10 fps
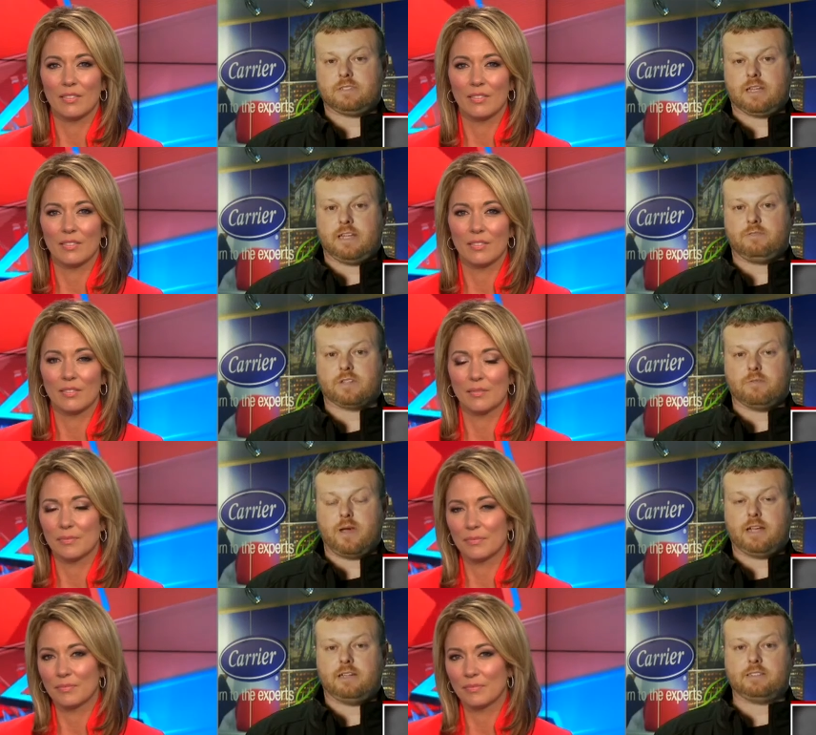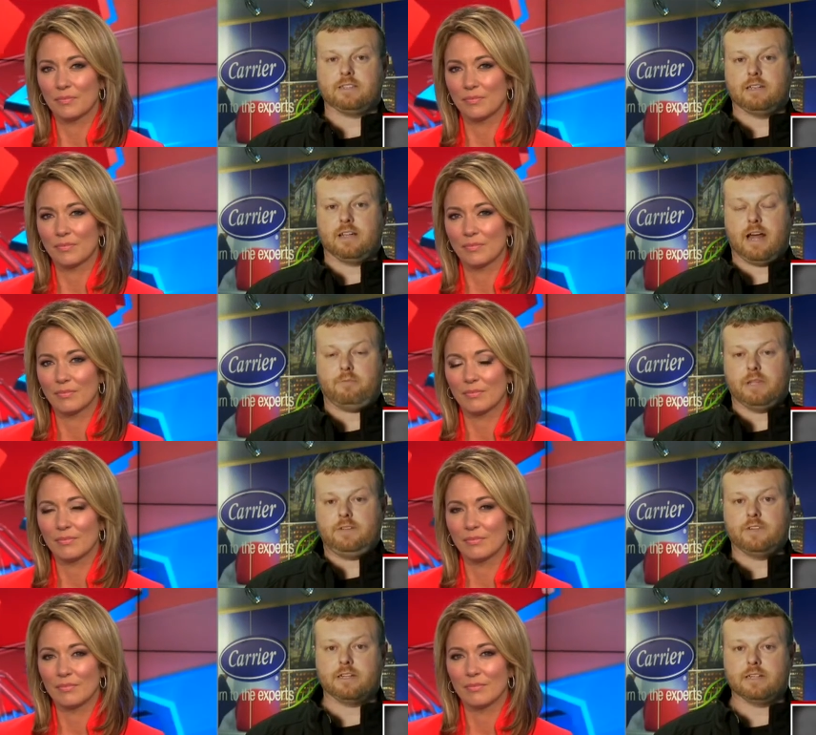Speaker 1: he was going to make us, and I
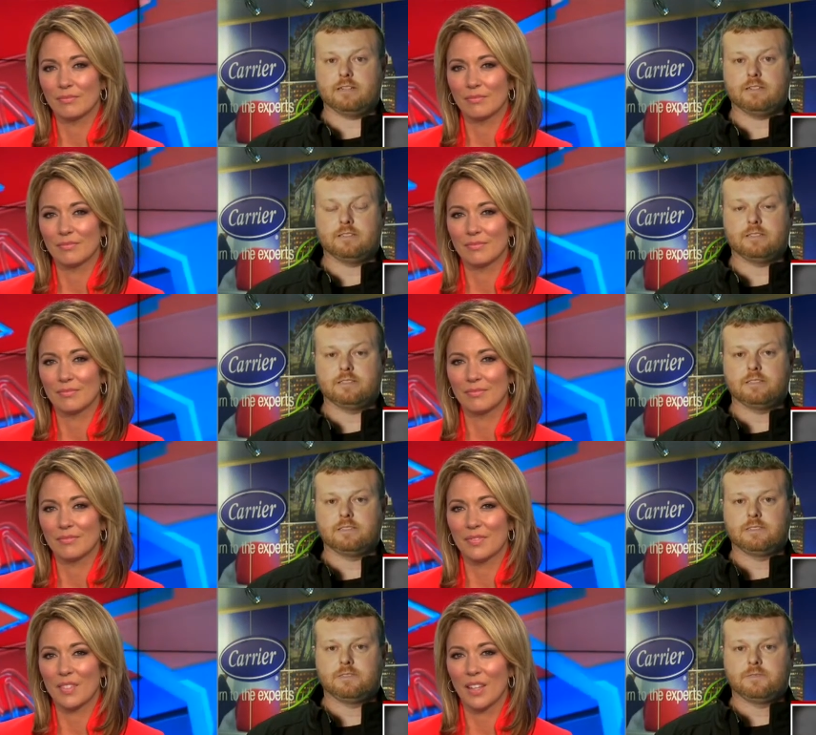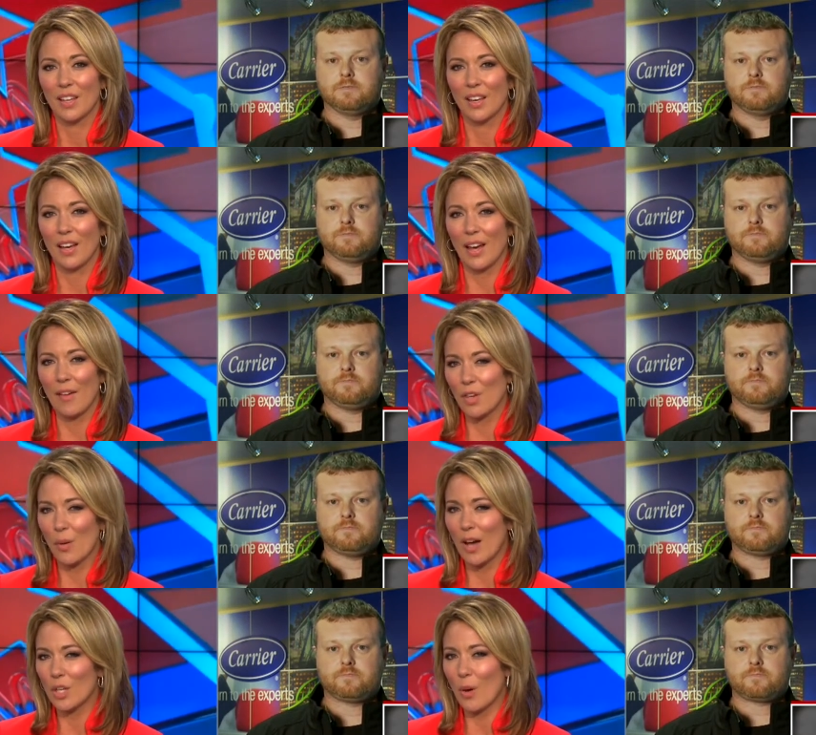believed in it.
Speaker 2: Have
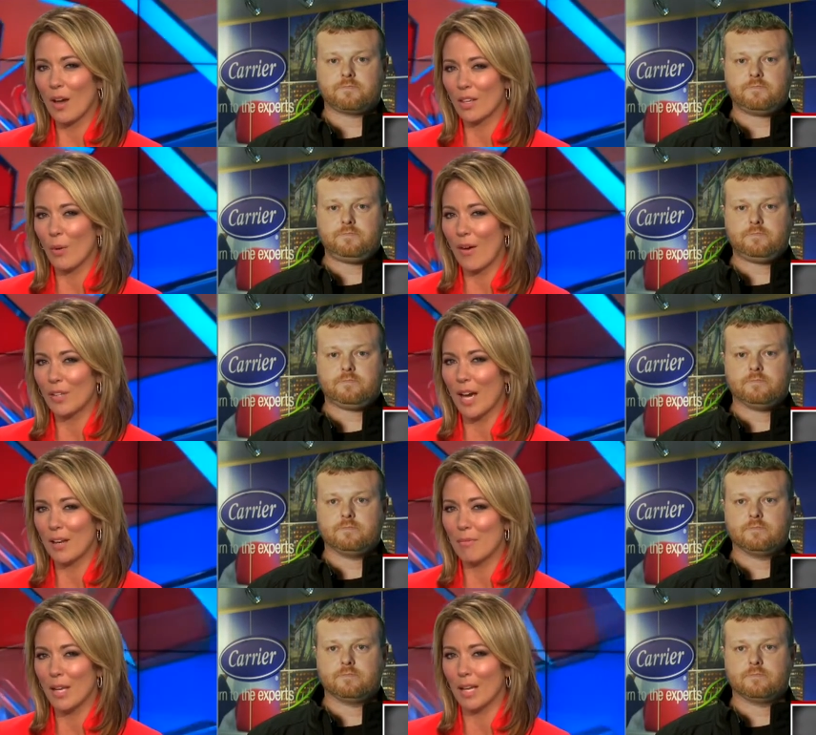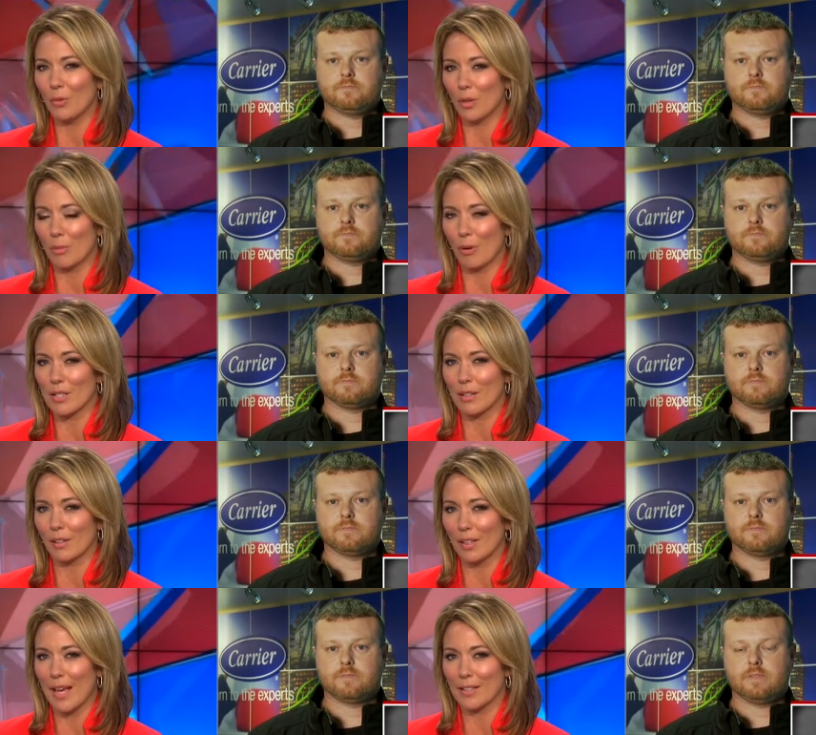you you you haven't had a minute with the
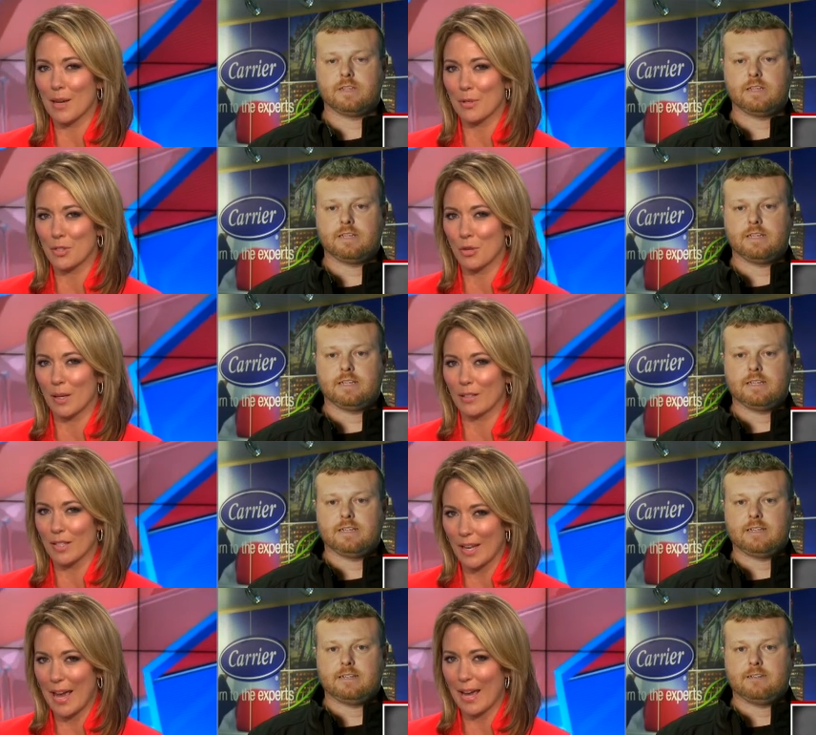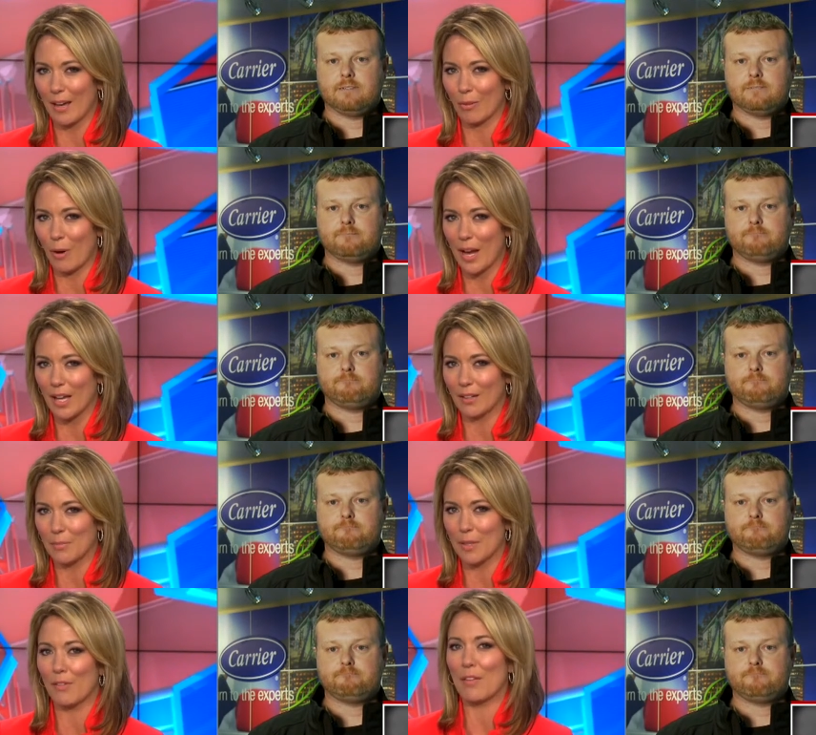president elect? I'm assuming today, right?
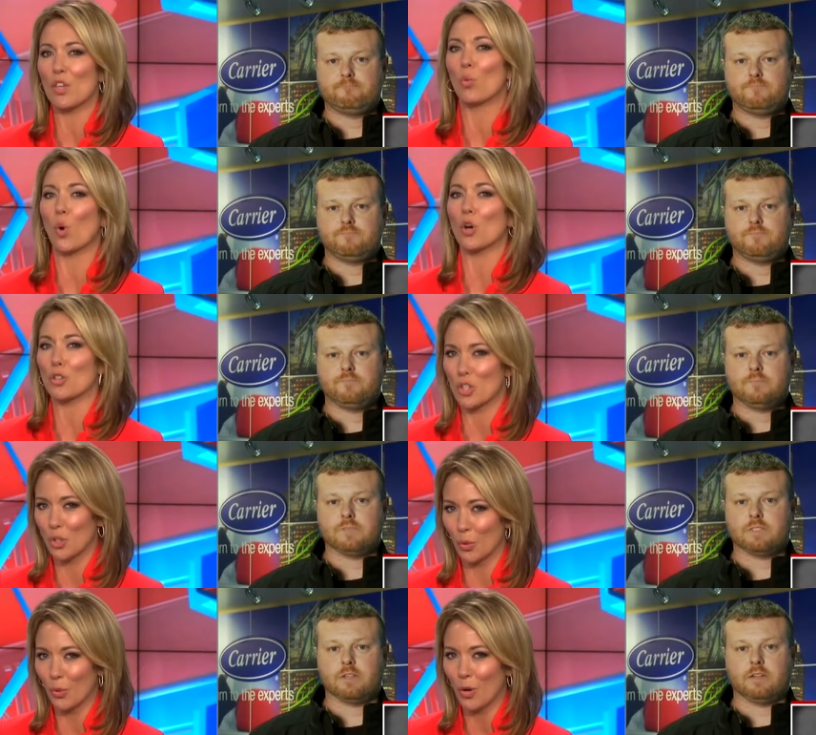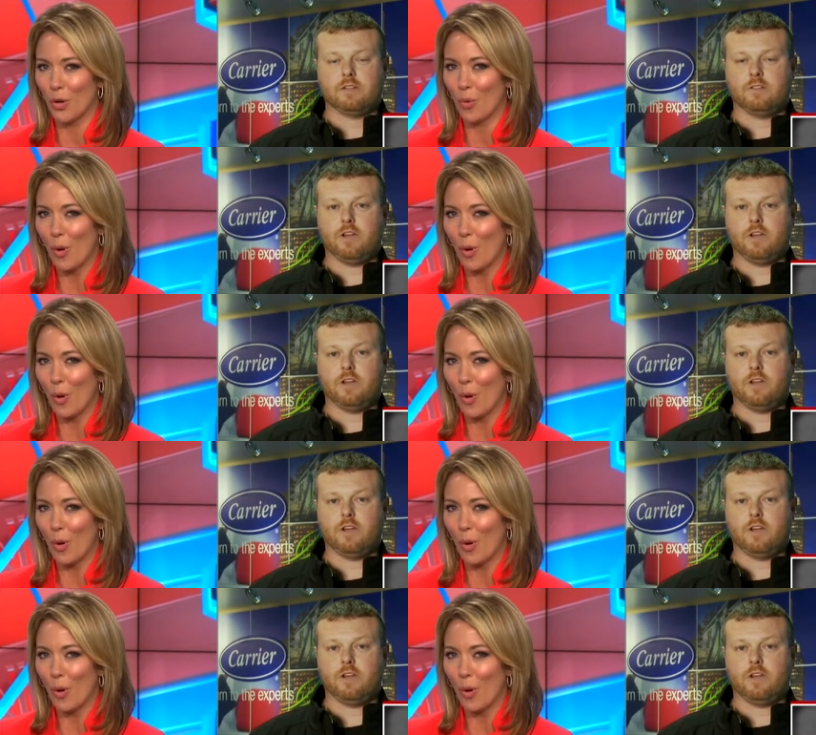But if, if you were to, no,